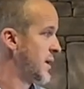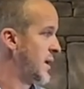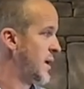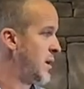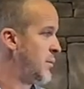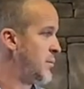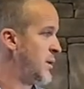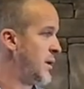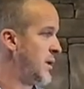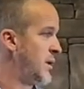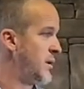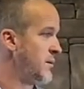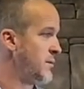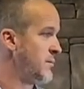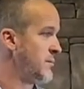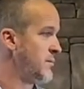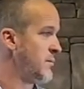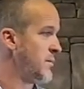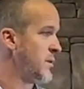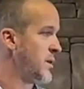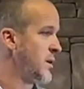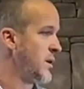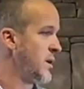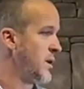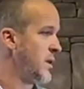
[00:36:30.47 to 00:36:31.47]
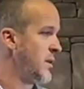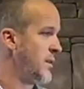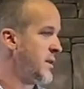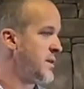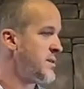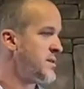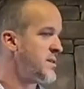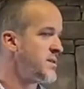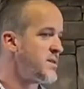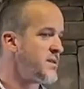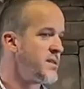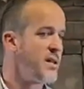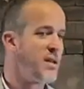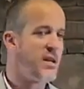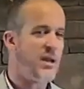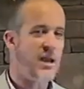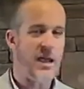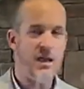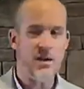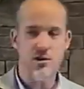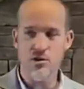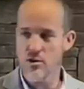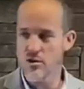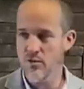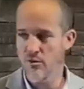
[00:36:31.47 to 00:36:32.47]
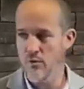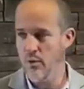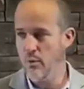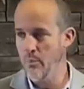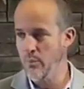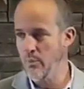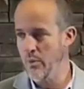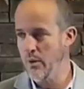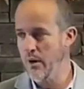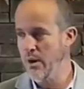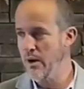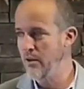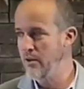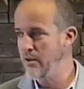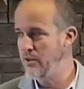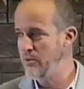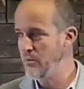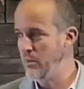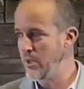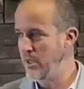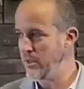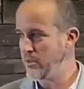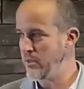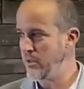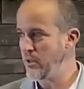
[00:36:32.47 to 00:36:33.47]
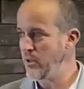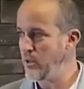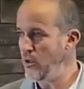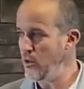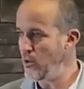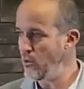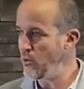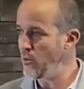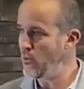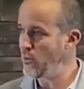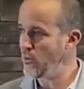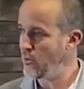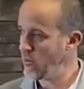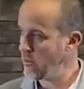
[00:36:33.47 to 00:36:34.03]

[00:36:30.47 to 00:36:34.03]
Amen. This is the nature of what prayer is meant to do.